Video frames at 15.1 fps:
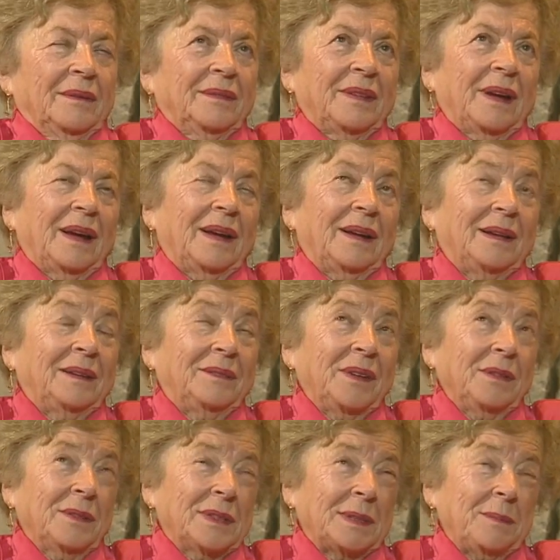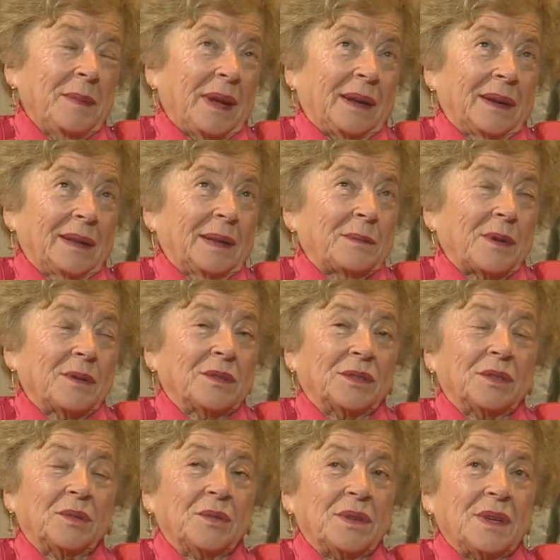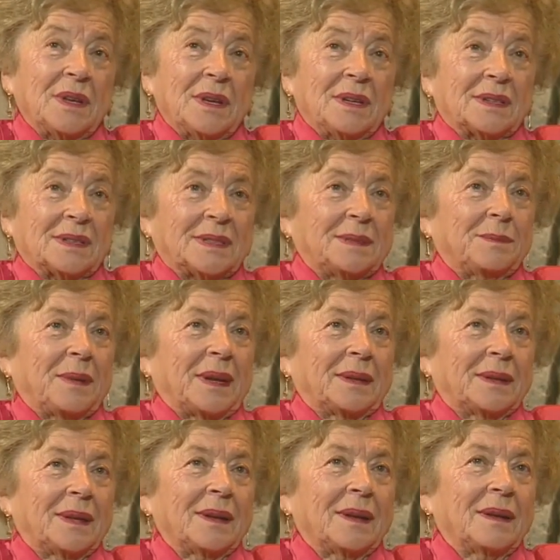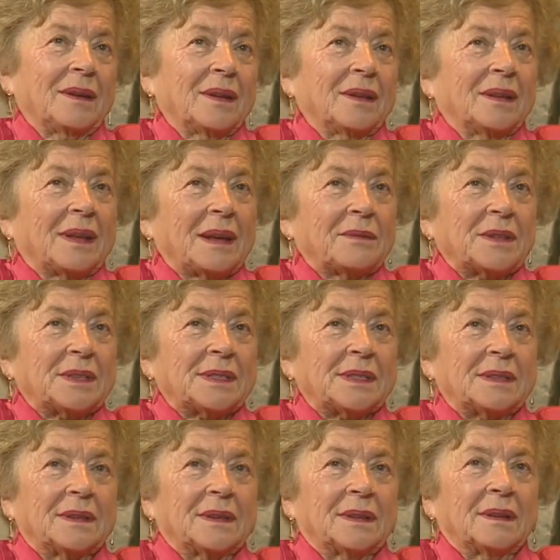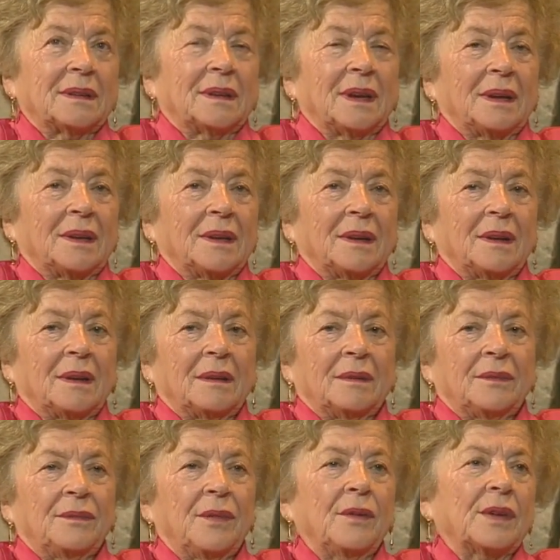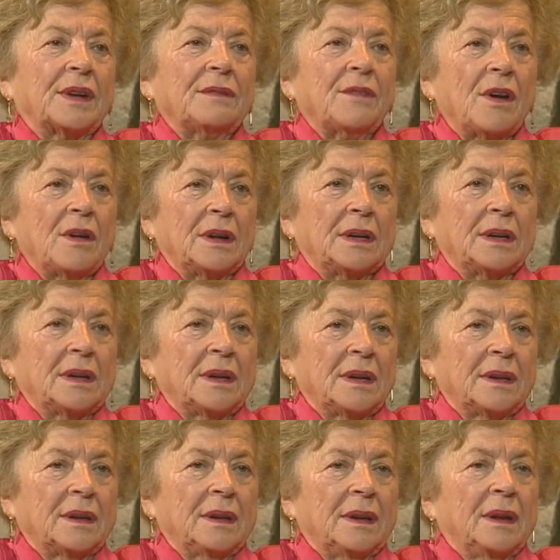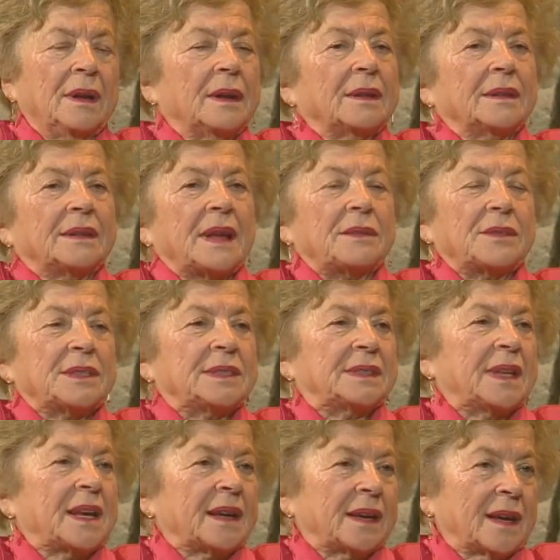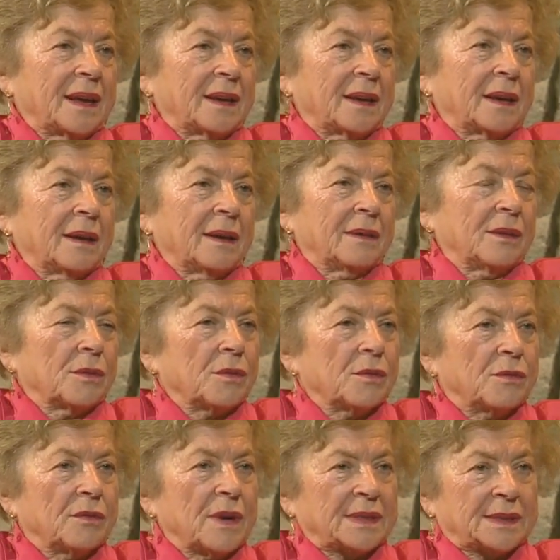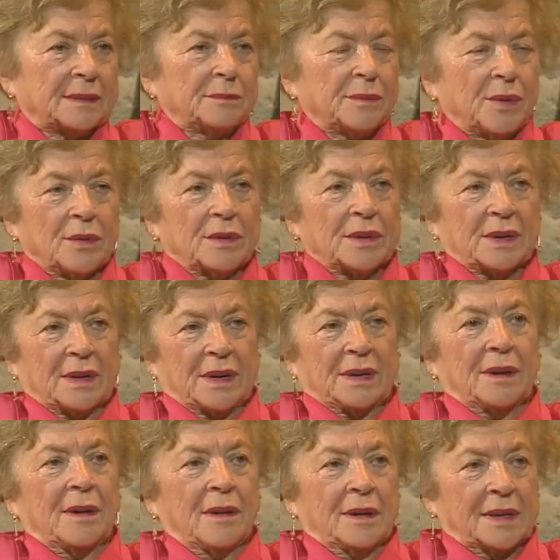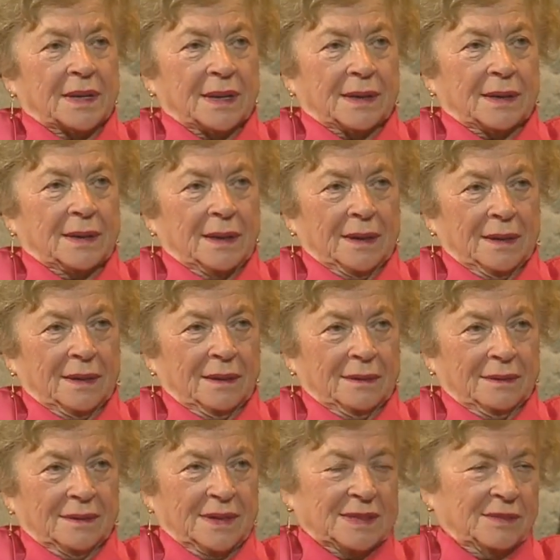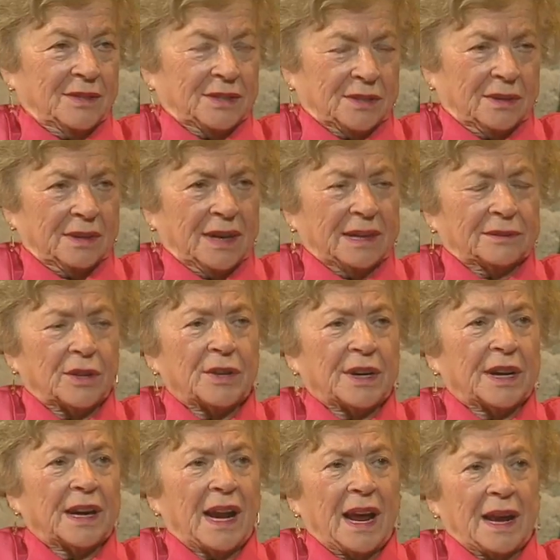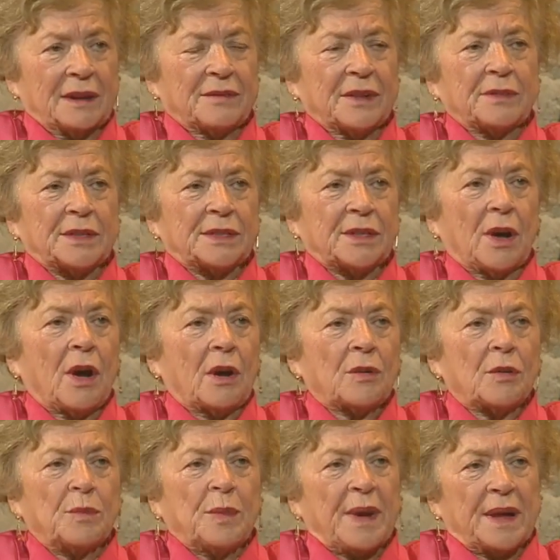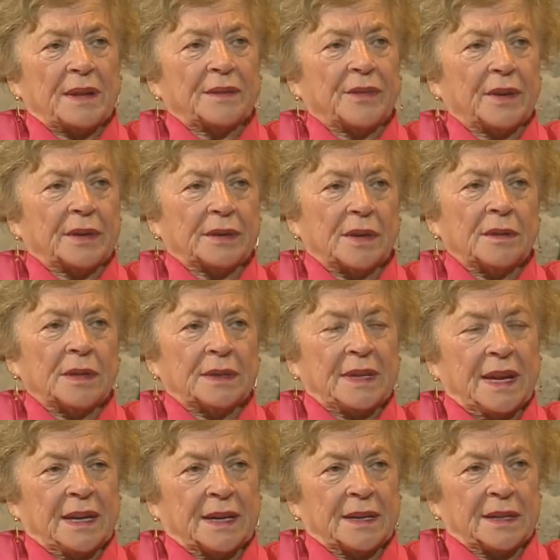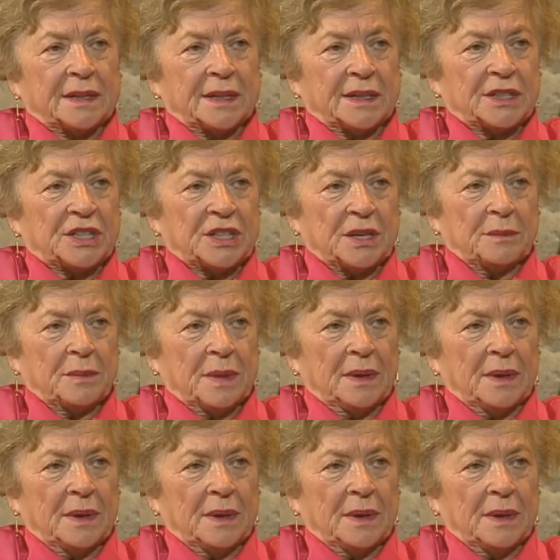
Well, we was married about two years, but they was in uh, forty-one. They was taking who wasn't born in Hungary. This was in thirty-nine. We was occupied from the Hungarian regime,